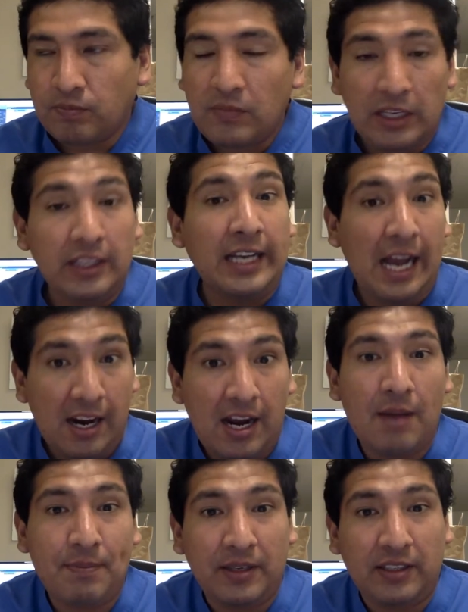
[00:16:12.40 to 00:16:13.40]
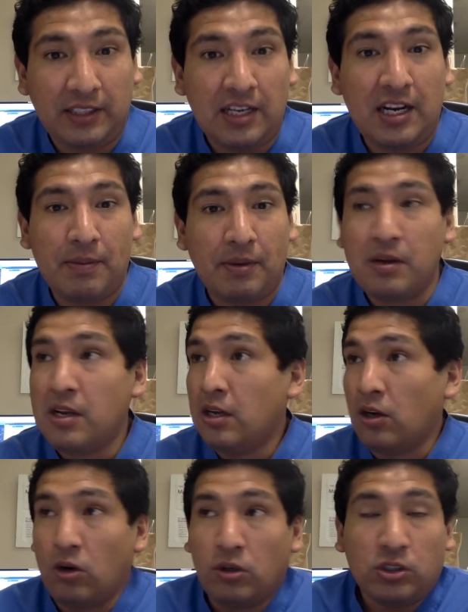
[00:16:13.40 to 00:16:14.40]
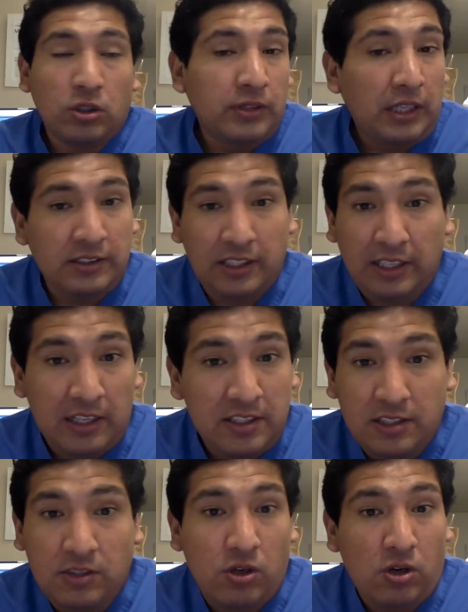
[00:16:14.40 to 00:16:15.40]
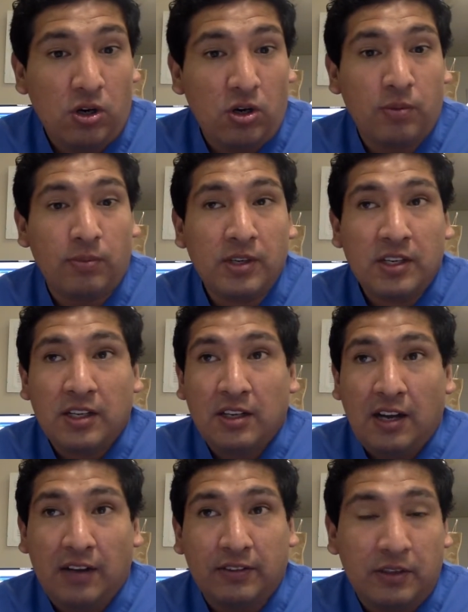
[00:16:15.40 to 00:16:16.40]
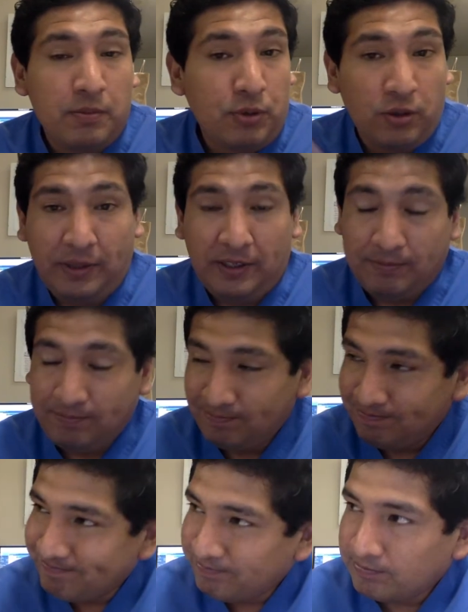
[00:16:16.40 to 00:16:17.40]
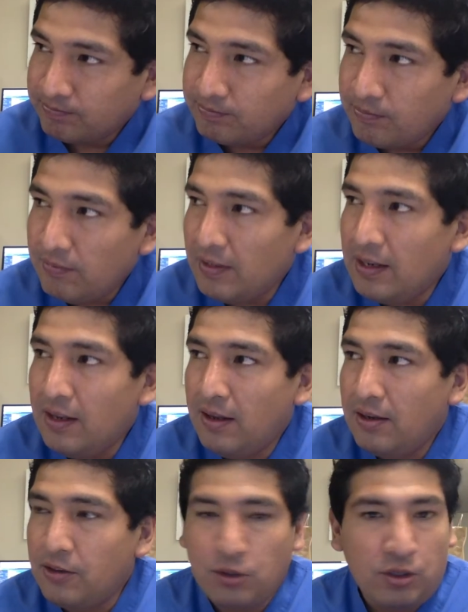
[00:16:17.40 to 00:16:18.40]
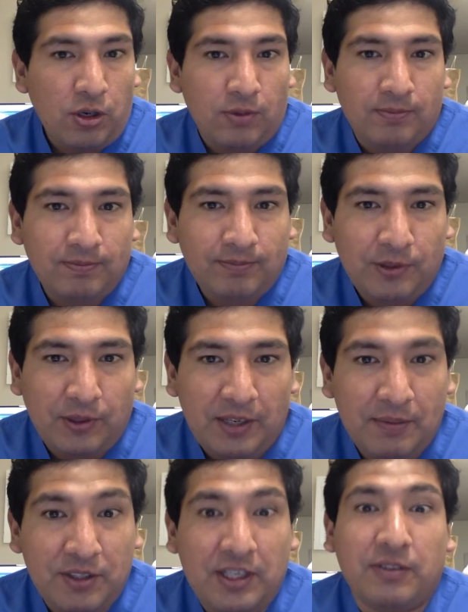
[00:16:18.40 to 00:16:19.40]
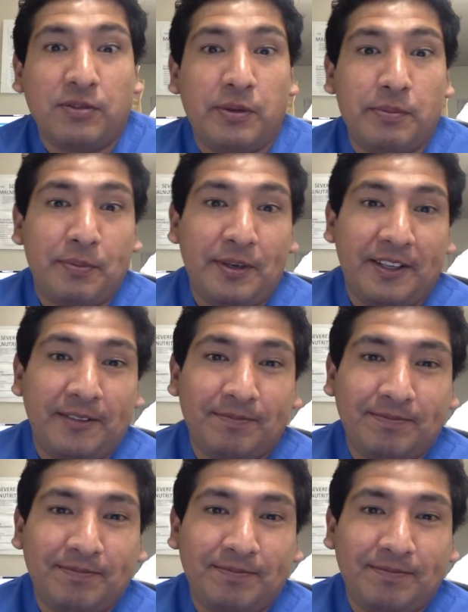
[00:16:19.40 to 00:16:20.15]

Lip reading: It can happen. Or sometimes they can just go home after improving. You don't know, right? But you have to be prepared.